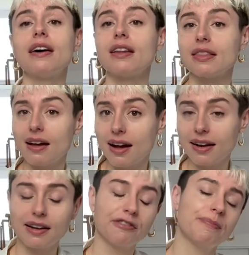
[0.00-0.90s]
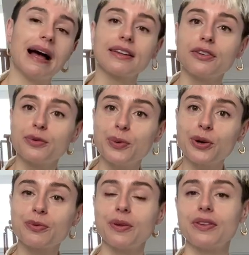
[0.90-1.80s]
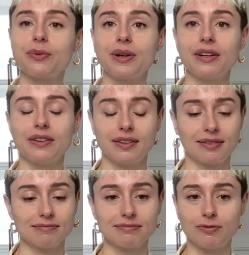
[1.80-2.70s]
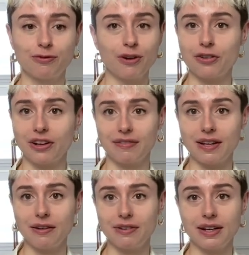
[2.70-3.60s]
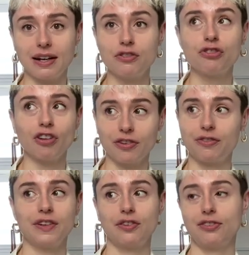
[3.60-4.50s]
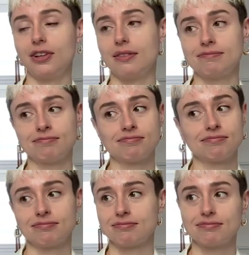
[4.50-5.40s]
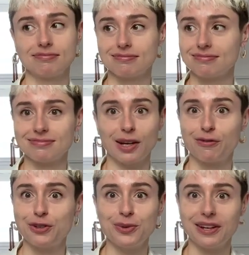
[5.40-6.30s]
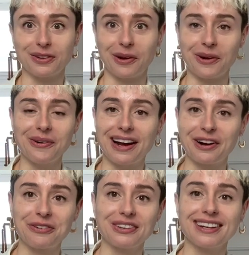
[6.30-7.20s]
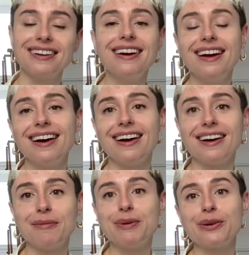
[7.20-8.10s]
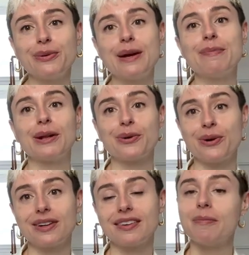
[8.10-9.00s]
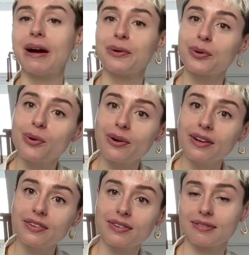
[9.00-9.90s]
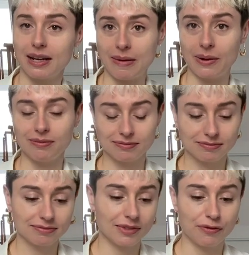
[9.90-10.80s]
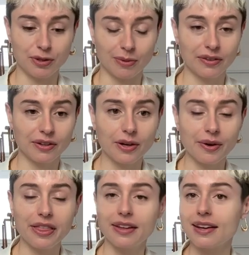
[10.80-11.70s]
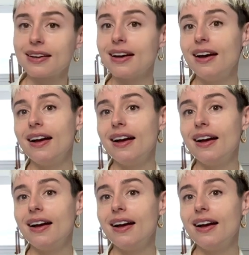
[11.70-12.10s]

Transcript: a lot of backlist books, but this one is fresh out of the oven, and I just finished it a few days ago, actually. Billy Ray Belcourt's A Minor Chorus came out a few months ago, I think.